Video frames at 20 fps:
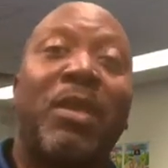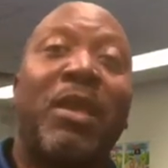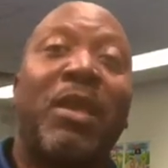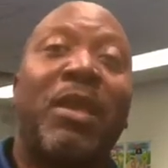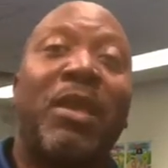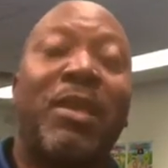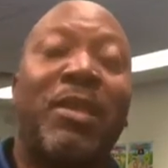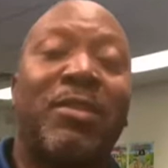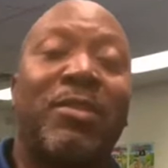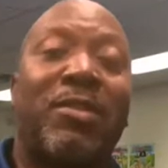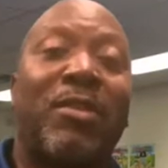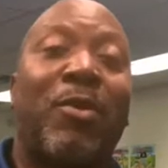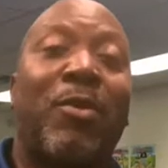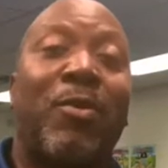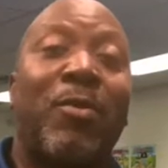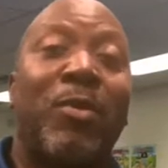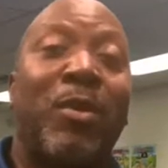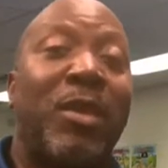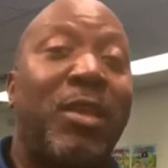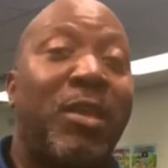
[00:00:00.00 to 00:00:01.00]
And
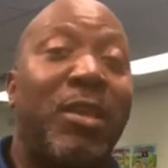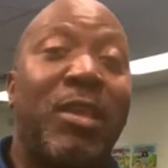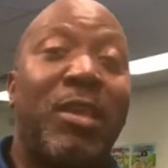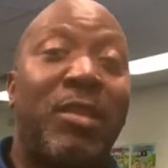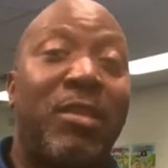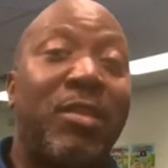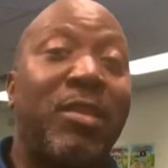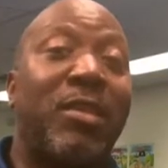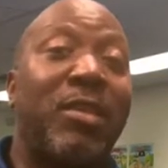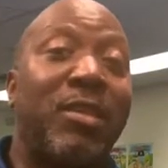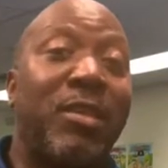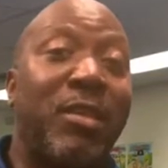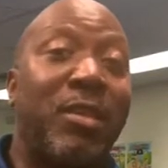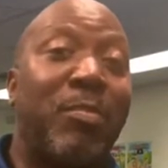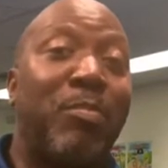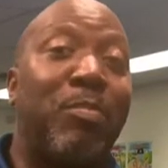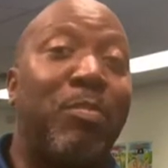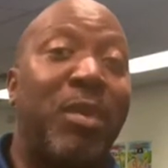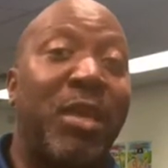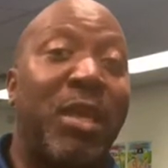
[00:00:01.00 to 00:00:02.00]
so in the
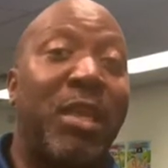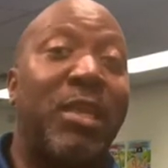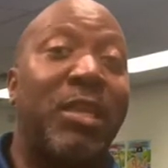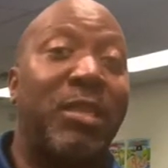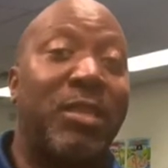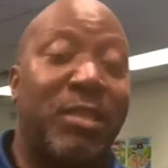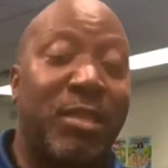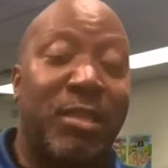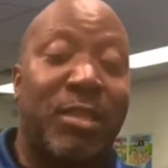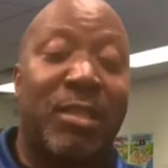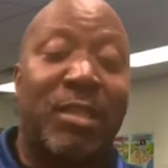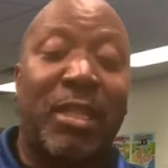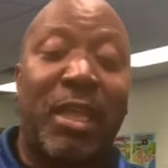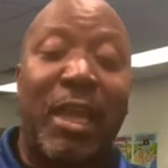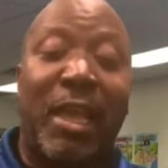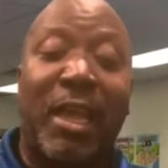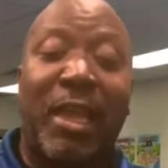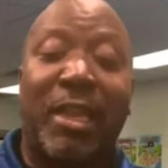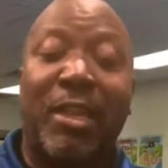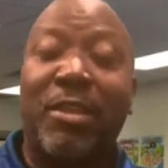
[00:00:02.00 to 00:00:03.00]
end, Betty
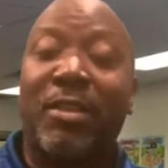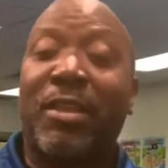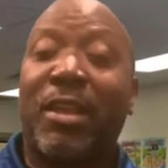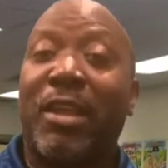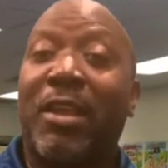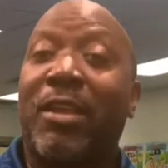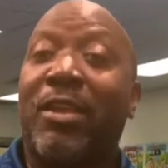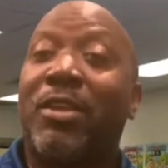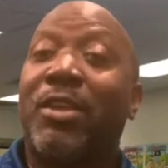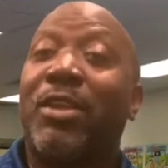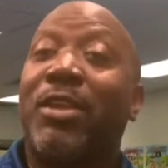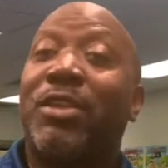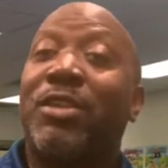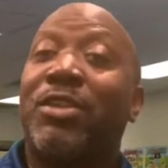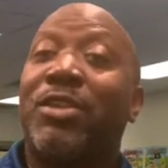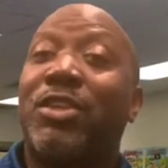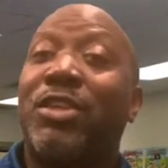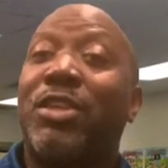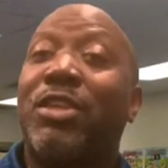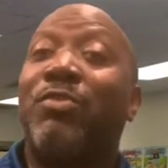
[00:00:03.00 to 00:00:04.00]
decided that
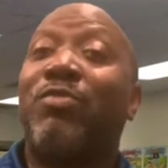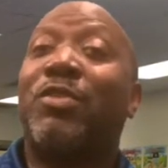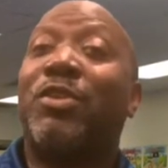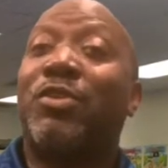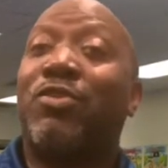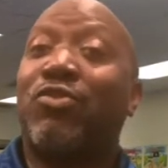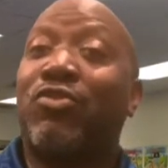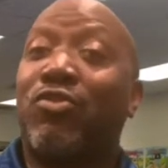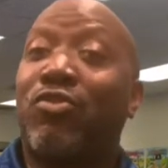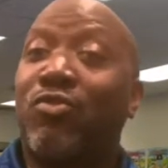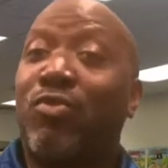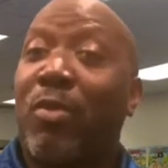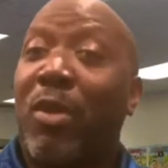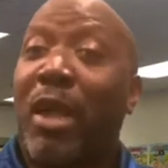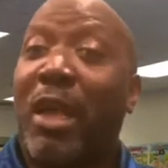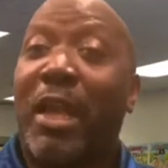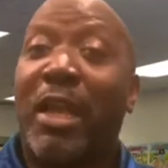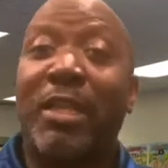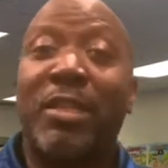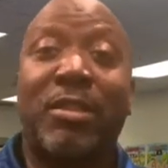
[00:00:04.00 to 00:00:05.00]
she would
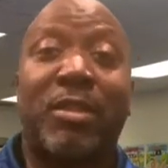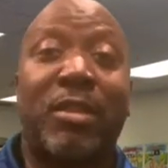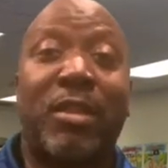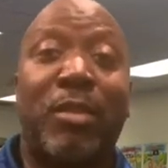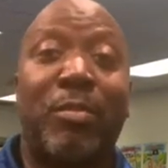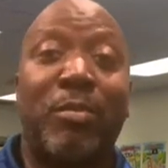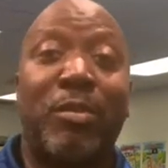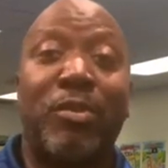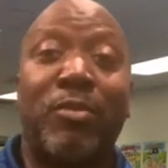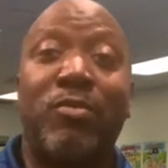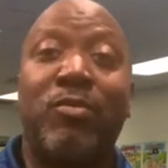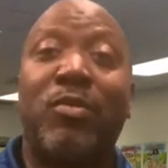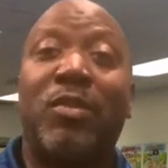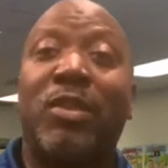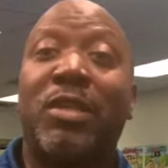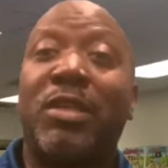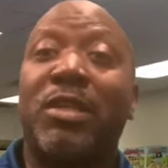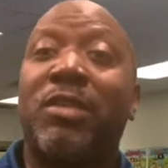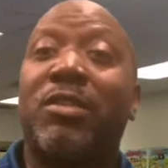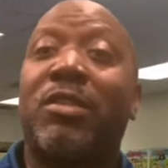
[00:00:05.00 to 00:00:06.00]
try some new
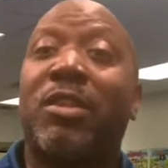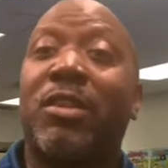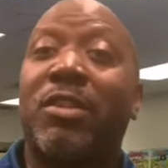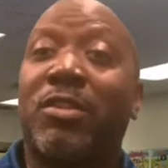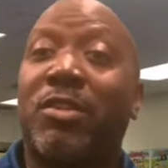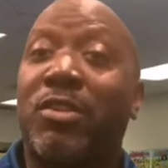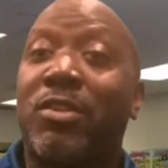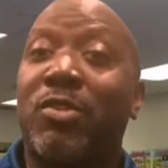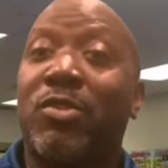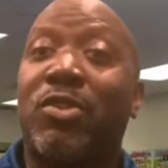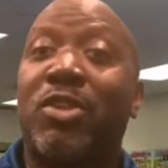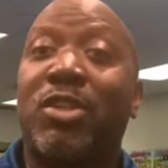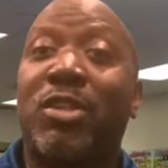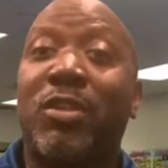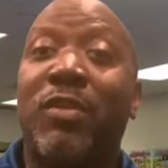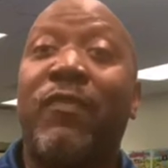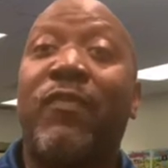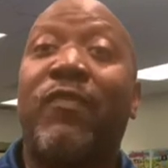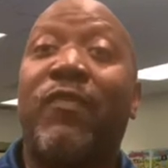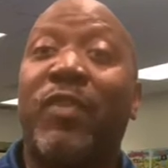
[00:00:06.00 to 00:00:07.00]
things until
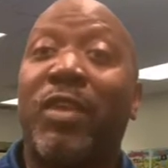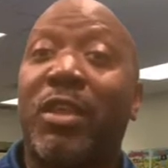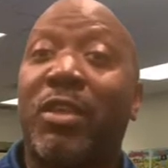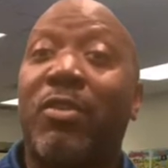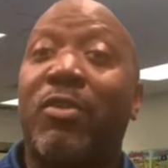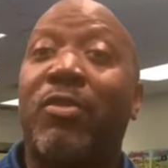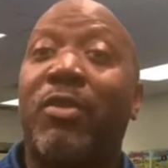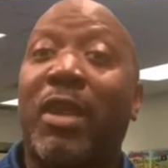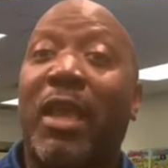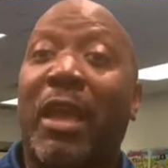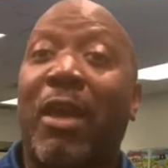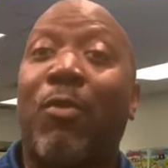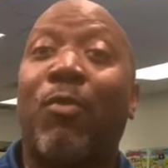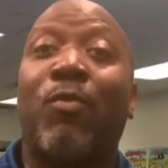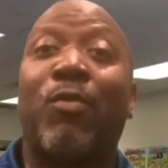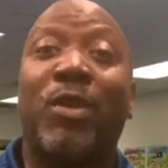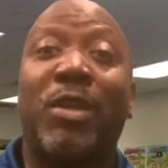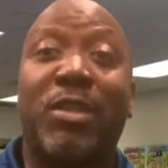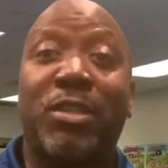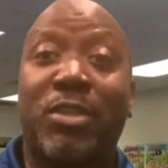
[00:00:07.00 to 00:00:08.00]
she figured out
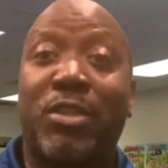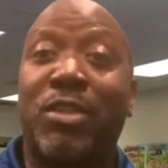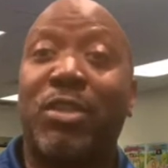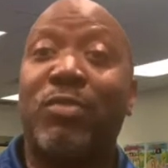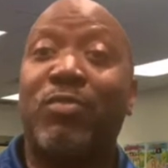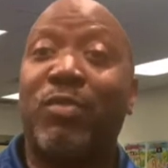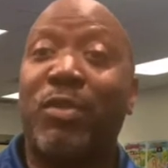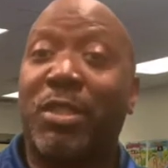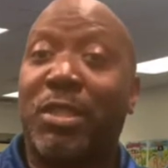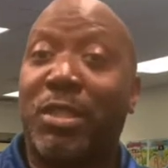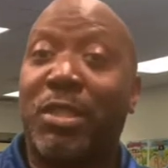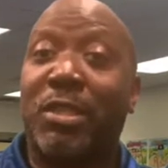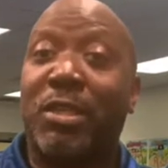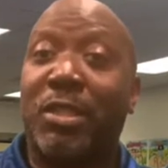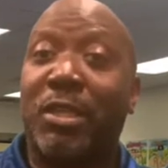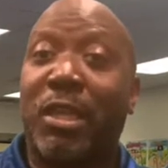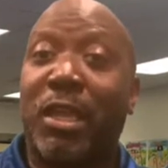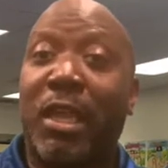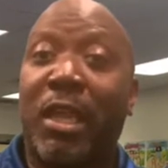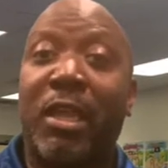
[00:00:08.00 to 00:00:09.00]
what she was
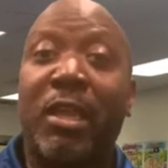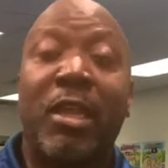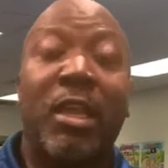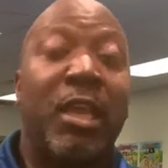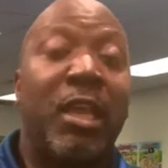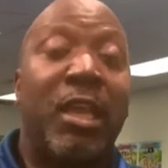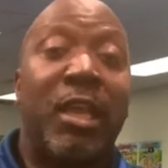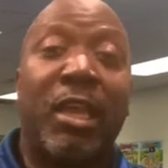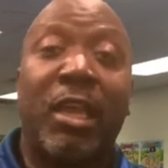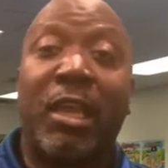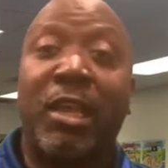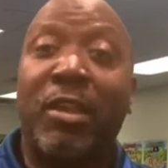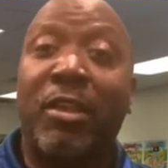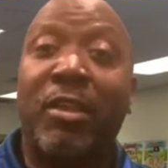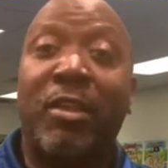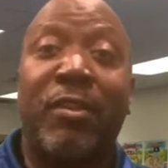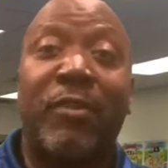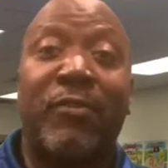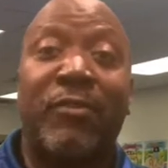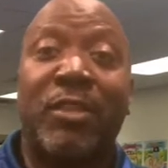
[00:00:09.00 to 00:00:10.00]
good at. And
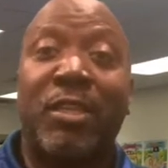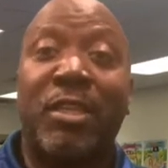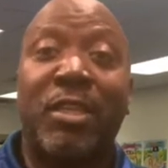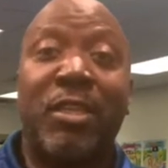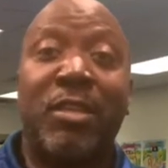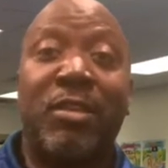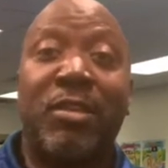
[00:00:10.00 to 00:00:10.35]
if she